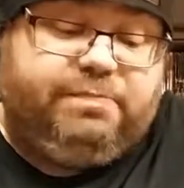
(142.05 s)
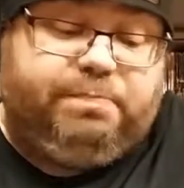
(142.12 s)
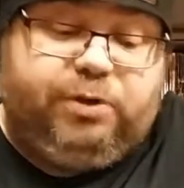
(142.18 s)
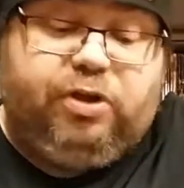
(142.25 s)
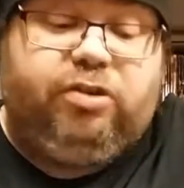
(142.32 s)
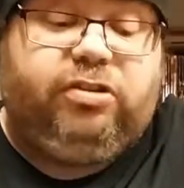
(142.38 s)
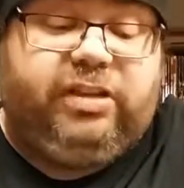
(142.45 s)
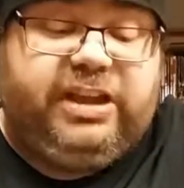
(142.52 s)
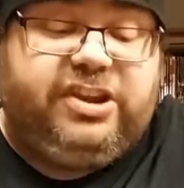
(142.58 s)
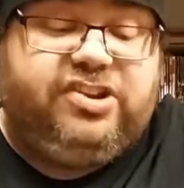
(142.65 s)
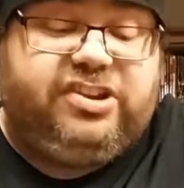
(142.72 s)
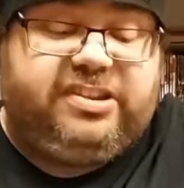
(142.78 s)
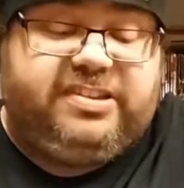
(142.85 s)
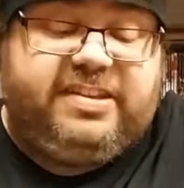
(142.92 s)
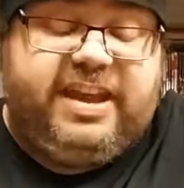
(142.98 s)
purely
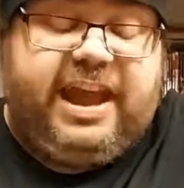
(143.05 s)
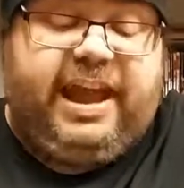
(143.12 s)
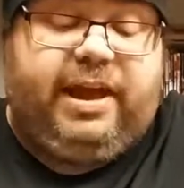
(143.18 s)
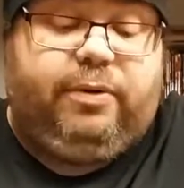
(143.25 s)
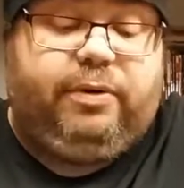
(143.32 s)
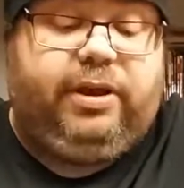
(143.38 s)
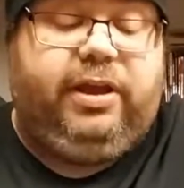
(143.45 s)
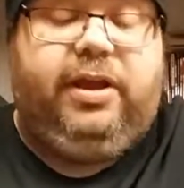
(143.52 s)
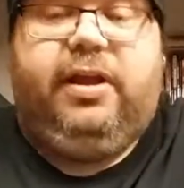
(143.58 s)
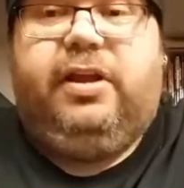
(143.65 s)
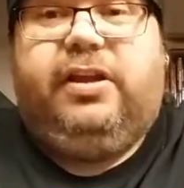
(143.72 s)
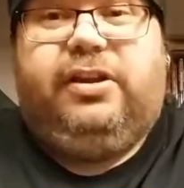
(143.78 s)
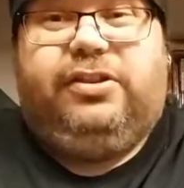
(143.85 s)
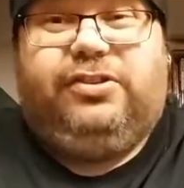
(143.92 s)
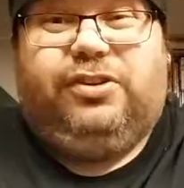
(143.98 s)
just down
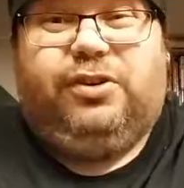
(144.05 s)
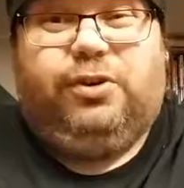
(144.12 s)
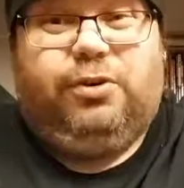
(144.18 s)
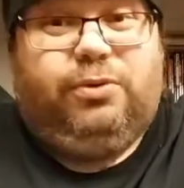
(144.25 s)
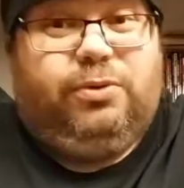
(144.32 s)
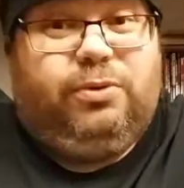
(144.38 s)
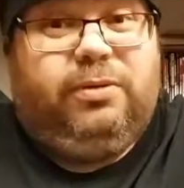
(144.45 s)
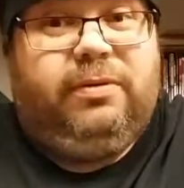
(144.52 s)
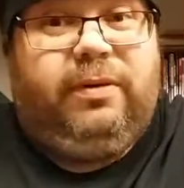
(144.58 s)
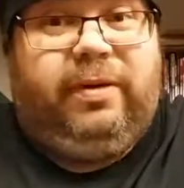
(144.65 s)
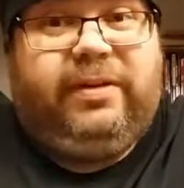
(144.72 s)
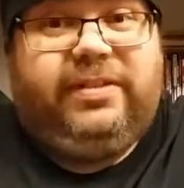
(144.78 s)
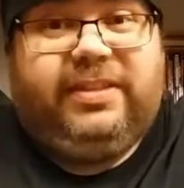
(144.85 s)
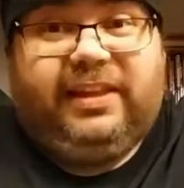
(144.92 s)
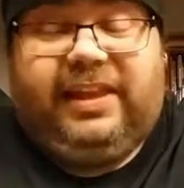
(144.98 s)
to
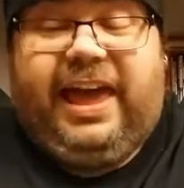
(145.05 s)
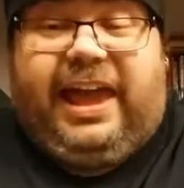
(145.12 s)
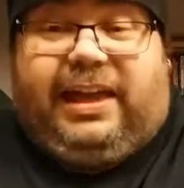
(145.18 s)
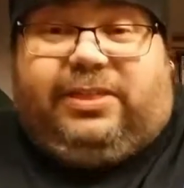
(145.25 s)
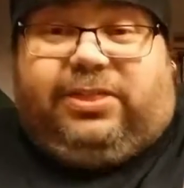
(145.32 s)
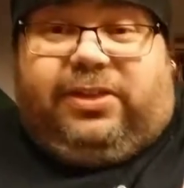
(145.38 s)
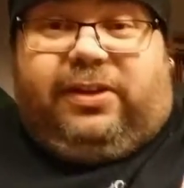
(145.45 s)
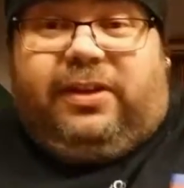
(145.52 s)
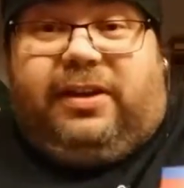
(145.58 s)
the length.